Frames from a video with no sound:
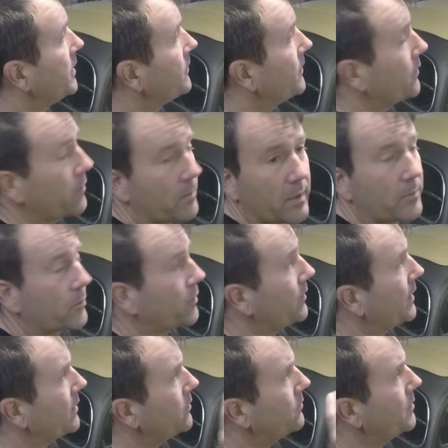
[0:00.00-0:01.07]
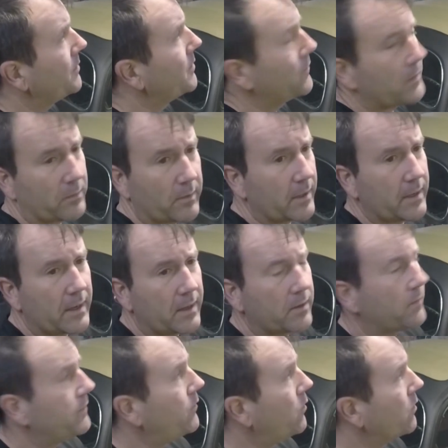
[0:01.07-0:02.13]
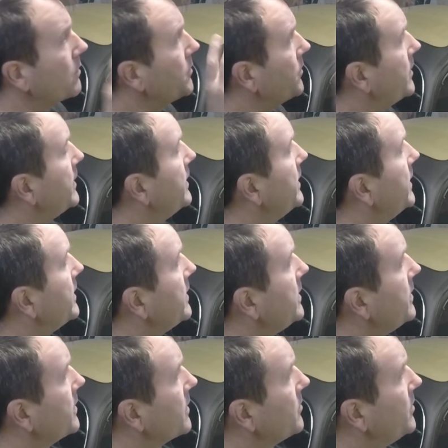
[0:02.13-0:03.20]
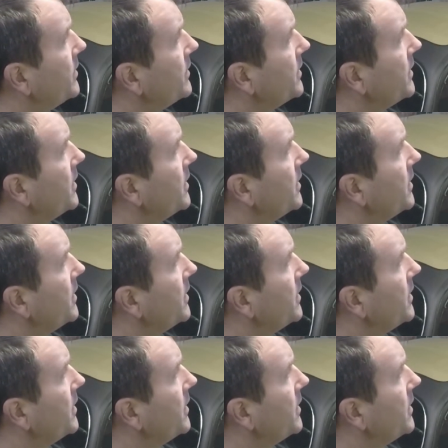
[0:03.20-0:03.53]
I remember correctly, I don't remember if I read it on a form or read it on here, but